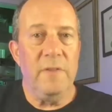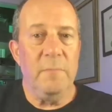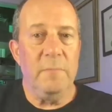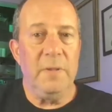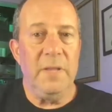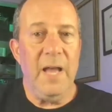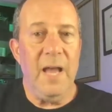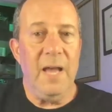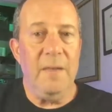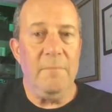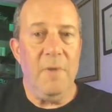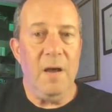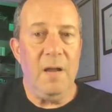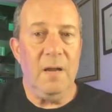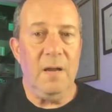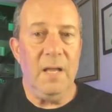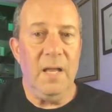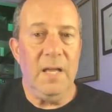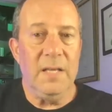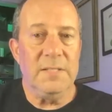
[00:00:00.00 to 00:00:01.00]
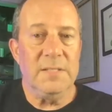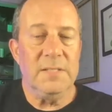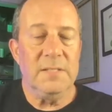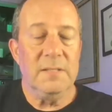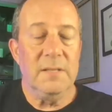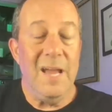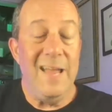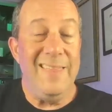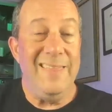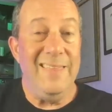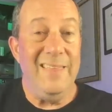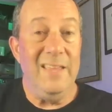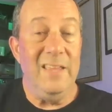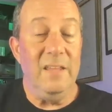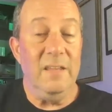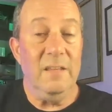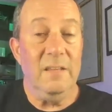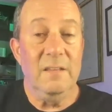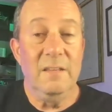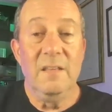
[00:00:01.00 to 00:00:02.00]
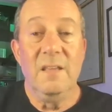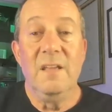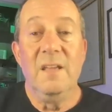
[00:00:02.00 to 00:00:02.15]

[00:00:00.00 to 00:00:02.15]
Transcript: the Plaid Model S, I think,